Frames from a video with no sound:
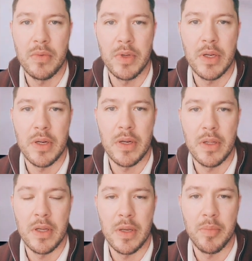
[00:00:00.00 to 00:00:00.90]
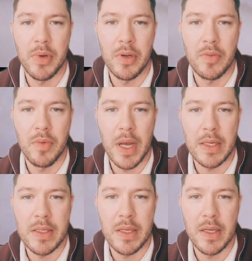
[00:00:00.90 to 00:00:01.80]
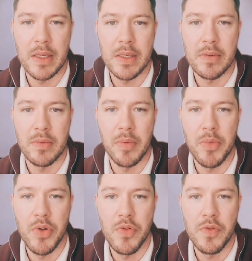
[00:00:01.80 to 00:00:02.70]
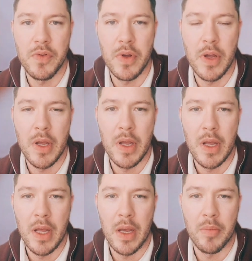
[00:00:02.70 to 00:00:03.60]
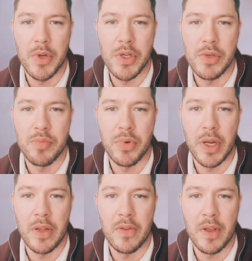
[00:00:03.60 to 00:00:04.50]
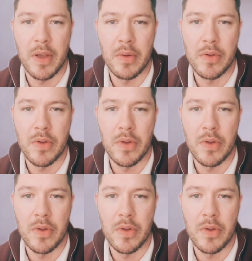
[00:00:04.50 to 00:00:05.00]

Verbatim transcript: We've got another plug of wax there to remove, and we just bring it out,